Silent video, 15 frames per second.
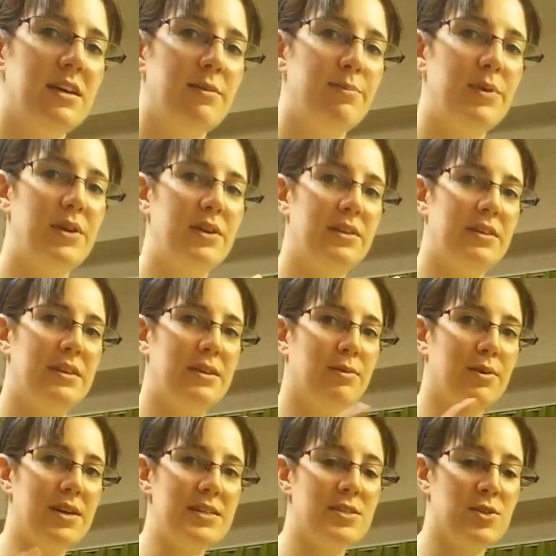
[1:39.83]
but it, the
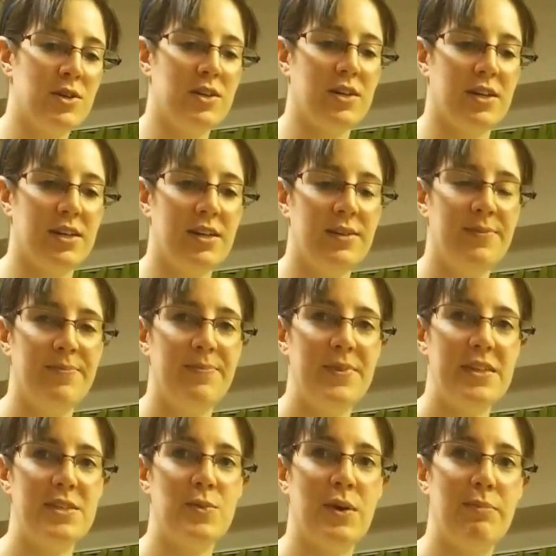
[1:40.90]
rice cooker
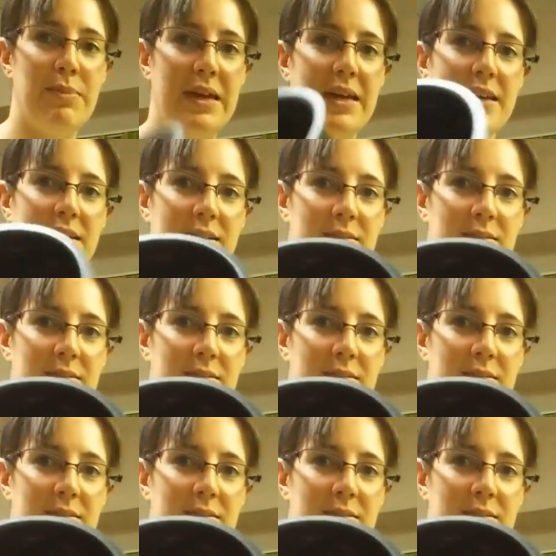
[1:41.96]
is quite big.